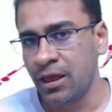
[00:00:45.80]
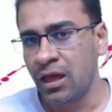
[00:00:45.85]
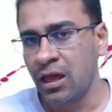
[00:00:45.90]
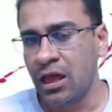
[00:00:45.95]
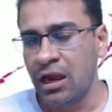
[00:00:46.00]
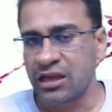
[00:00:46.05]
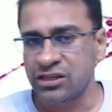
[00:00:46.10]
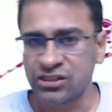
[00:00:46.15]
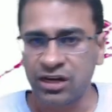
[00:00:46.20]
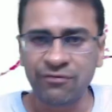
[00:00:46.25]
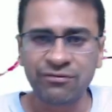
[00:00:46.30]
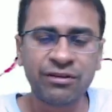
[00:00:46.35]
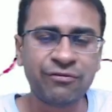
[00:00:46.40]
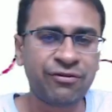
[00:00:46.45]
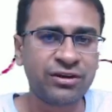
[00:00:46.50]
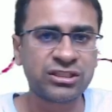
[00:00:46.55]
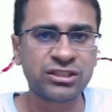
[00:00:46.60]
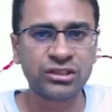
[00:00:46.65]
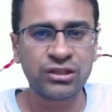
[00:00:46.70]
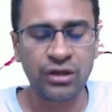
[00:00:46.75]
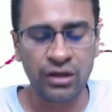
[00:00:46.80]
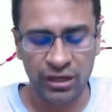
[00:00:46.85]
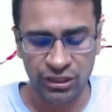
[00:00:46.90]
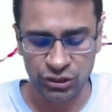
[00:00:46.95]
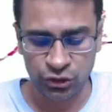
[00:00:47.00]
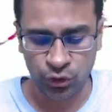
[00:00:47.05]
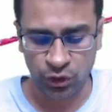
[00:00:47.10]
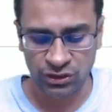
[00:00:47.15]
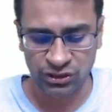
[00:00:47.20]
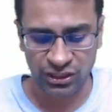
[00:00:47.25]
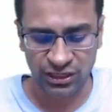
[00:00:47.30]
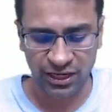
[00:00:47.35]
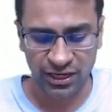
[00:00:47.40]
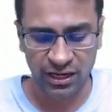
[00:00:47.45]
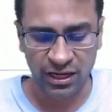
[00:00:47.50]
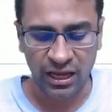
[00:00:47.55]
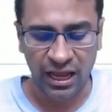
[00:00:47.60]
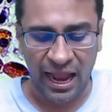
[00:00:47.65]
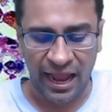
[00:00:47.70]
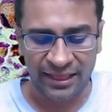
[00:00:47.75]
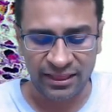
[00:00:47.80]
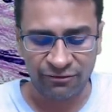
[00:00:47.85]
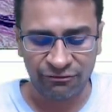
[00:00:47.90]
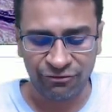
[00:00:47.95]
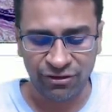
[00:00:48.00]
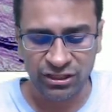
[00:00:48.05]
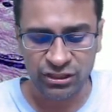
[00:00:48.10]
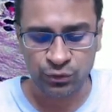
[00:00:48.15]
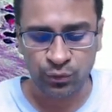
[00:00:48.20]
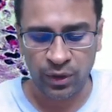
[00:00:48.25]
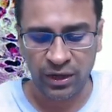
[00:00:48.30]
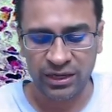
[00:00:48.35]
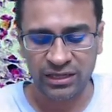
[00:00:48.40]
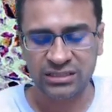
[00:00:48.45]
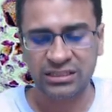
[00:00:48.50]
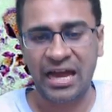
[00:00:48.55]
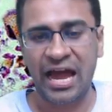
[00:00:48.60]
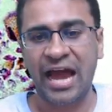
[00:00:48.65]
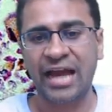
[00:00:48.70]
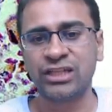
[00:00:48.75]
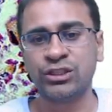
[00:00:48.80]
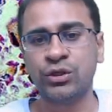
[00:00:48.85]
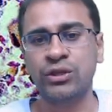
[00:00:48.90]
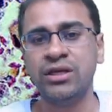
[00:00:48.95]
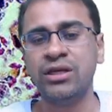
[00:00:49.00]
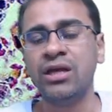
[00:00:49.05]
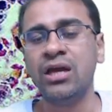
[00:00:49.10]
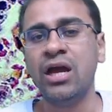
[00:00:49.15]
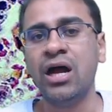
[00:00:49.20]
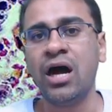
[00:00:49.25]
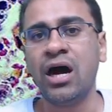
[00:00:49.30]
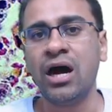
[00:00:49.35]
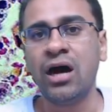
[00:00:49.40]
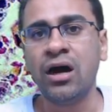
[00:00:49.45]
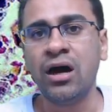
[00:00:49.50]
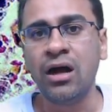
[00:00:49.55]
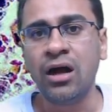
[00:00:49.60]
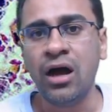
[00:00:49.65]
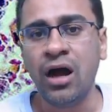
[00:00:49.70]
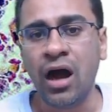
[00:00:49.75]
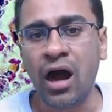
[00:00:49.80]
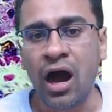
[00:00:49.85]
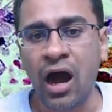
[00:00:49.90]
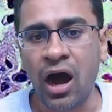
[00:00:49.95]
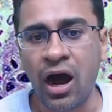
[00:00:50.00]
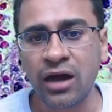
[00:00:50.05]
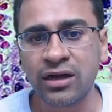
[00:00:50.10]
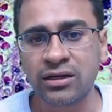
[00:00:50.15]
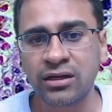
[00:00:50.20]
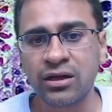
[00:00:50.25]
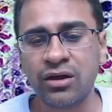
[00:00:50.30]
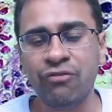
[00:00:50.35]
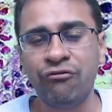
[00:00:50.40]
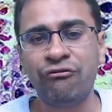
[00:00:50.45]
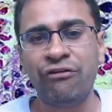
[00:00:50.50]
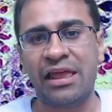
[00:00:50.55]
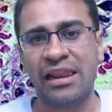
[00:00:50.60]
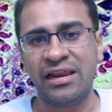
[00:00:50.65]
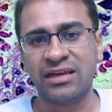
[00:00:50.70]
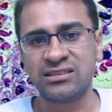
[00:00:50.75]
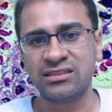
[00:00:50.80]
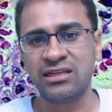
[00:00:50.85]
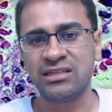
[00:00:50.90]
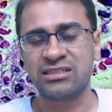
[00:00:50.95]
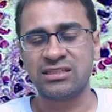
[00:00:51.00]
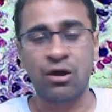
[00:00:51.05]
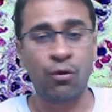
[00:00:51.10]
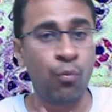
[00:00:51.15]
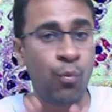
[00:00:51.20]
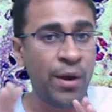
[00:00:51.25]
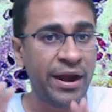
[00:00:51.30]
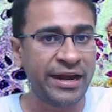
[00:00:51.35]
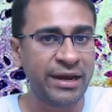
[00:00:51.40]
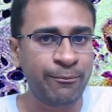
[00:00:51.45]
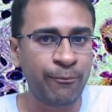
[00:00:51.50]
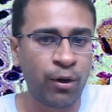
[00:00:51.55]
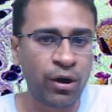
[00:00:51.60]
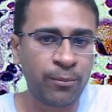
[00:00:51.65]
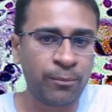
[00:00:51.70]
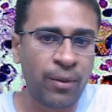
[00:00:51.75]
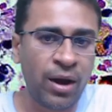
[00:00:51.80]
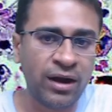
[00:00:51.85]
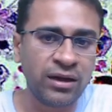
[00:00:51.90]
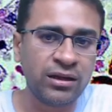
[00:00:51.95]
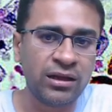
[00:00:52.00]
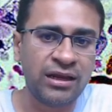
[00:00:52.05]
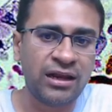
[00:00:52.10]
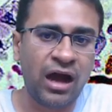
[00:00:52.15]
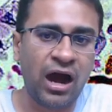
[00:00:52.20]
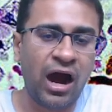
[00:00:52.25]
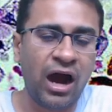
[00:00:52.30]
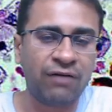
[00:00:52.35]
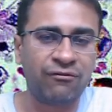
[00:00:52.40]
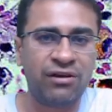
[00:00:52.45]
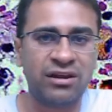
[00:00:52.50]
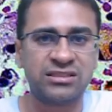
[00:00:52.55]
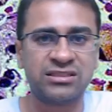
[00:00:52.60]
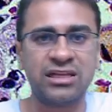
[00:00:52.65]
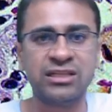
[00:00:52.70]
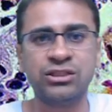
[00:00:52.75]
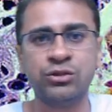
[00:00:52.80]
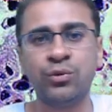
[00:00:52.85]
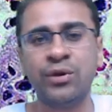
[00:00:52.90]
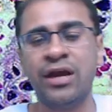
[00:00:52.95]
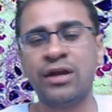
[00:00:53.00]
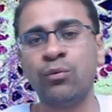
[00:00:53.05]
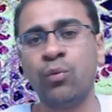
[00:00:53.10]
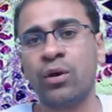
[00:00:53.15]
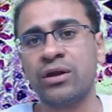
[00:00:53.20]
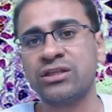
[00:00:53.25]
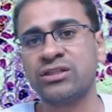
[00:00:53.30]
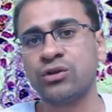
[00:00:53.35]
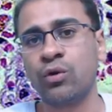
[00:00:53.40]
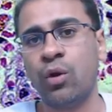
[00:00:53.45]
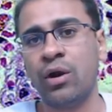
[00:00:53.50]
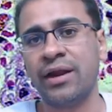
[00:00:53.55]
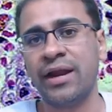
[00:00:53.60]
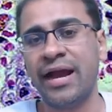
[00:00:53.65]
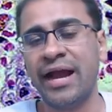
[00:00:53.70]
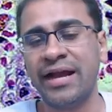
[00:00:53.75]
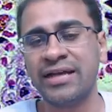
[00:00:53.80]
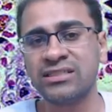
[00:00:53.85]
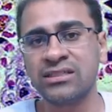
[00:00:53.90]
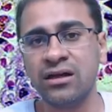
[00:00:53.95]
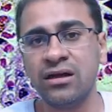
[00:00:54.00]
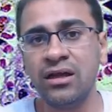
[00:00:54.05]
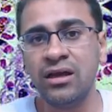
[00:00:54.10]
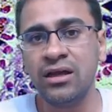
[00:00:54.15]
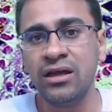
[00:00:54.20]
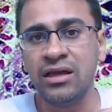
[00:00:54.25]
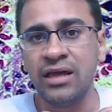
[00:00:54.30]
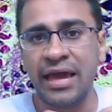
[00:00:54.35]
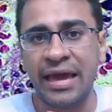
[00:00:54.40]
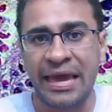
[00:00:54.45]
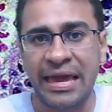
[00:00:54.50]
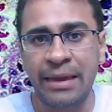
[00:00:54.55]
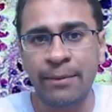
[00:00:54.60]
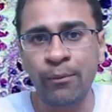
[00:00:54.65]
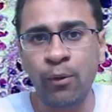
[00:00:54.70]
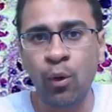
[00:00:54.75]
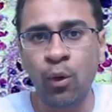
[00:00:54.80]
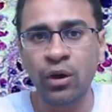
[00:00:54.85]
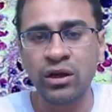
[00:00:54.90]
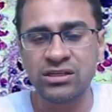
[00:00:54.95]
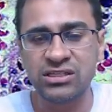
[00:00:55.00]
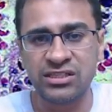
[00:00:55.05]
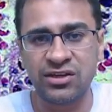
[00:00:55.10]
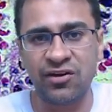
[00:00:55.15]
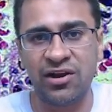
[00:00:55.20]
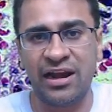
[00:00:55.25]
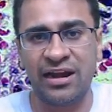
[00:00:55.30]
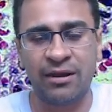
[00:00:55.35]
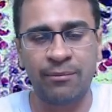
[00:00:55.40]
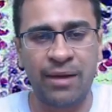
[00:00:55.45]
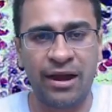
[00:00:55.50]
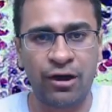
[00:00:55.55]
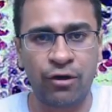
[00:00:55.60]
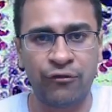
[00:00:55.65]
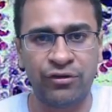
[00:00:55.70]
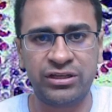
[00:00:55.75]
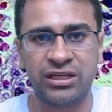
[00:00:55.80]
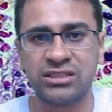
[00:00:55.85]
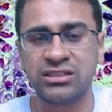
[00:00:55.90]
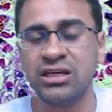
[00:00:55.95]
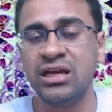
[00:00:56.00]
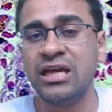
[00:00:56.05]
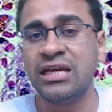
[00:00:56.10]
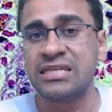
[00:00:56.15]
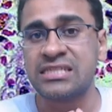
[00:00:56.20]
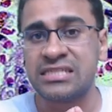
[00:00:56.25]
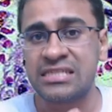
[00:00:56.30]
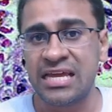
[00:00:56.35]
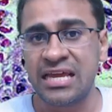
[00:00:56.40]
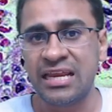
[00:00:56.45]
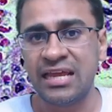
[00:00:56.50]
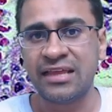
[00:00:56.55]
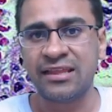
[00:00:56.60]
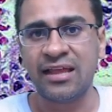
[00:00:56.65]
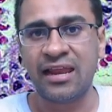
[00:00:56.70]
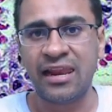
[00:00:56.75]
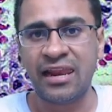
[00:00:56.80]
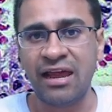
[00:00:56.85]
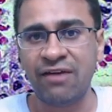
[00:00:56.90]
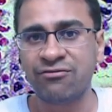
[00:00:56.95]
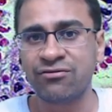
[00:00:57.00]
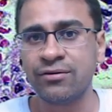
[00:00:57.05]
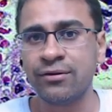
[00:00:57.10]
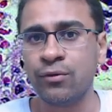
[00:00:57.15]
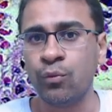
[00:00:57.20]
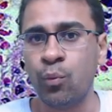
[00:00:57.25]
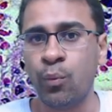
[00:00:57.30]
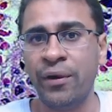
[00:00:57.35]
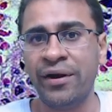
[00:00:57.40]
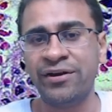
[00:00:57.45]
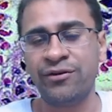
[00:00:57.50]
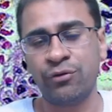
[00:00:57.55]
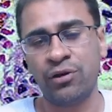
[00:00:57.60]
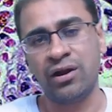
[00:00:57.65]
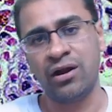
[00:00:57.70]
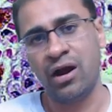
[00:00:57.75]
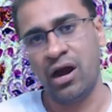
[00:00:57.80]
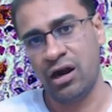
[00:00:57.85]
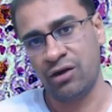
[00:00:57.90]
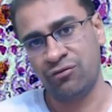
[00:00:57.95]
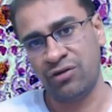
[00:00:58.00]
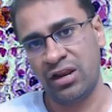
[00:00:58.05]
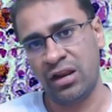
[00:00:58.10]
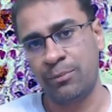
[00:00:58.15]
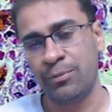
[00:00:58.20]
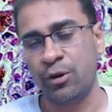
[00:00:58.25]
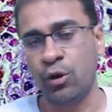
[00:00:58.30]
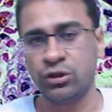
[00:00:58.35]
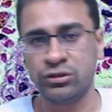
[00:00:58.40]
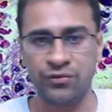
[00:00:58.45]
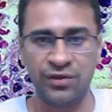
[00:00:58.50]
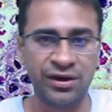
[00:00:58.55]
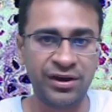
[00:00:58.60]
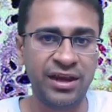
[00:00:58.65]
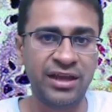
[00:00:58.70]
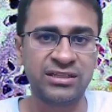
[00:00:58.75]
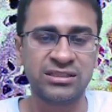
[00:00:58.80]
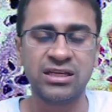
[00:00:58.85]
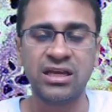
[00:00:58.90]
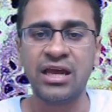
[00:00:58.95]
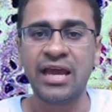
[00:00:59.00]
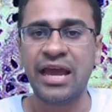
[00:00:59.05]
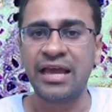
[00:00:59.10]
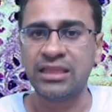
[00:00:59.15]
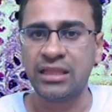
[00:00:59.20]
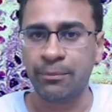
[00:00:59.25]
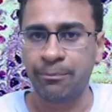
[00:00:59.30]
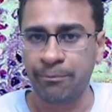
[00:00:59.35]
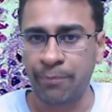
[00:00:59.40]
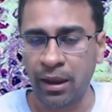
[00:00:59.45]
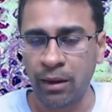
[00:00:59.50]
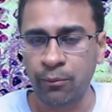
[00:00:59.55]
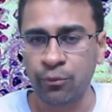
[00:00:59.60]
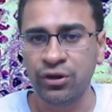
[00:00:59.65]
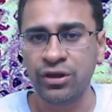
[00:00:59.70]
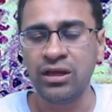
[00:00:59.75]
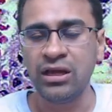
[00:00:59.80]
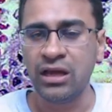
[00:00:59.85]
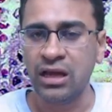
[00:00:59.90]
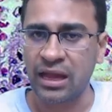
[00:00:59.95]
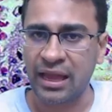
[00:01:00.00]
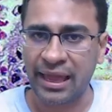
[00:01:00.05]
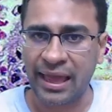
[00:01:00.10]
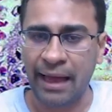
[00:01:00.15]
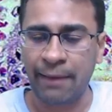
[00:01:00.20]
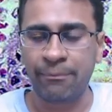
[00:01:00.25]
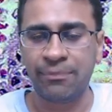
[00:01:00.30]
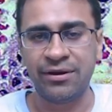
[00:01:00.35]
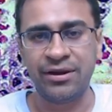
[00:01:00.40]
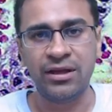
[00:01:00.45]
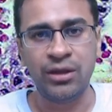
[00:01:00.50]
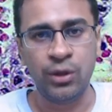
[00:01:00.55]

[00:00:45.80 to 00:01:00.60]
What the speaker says: Start with the first histology here, and the first one is actually a heart failure cells. A very important part in a heart failure cells, you get what is called as a hemosiderin-laden macrophages seen in the left ventricular heart failure because of increase in the pulmonary capillary